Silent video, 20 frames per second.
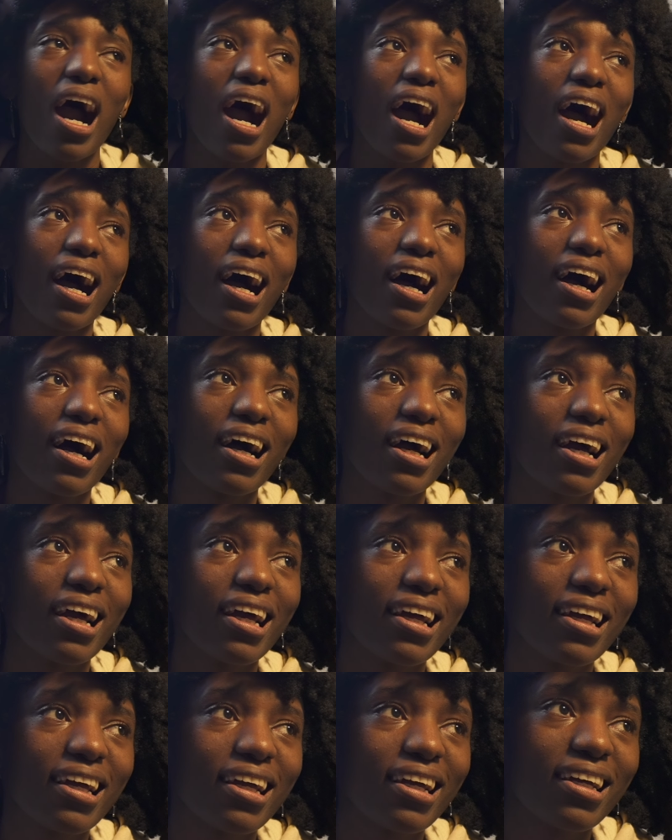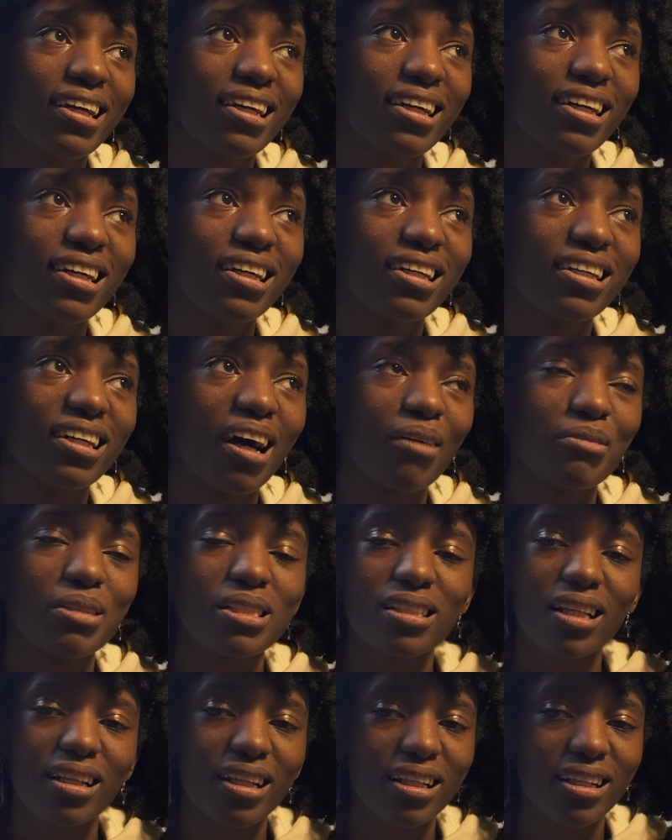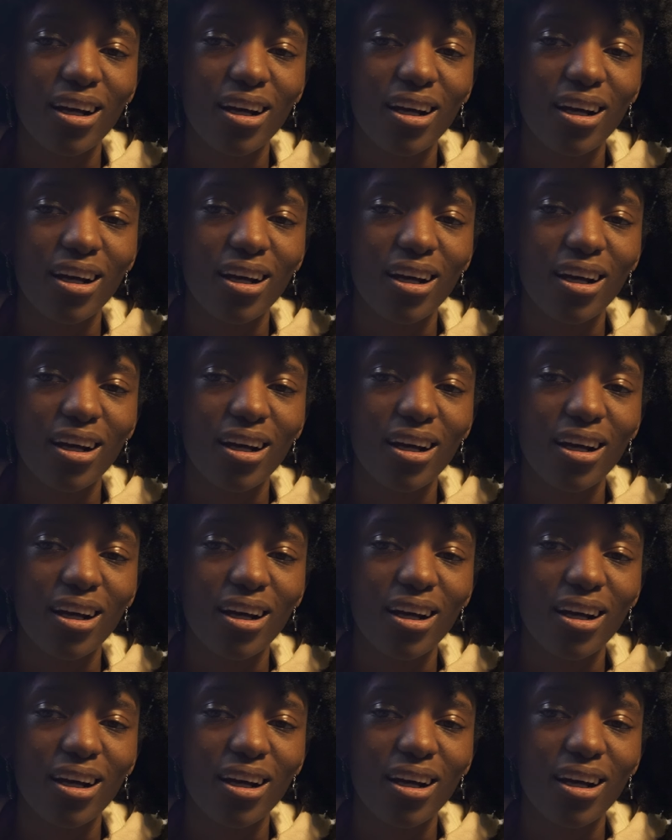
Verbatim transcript: I, I'm just letting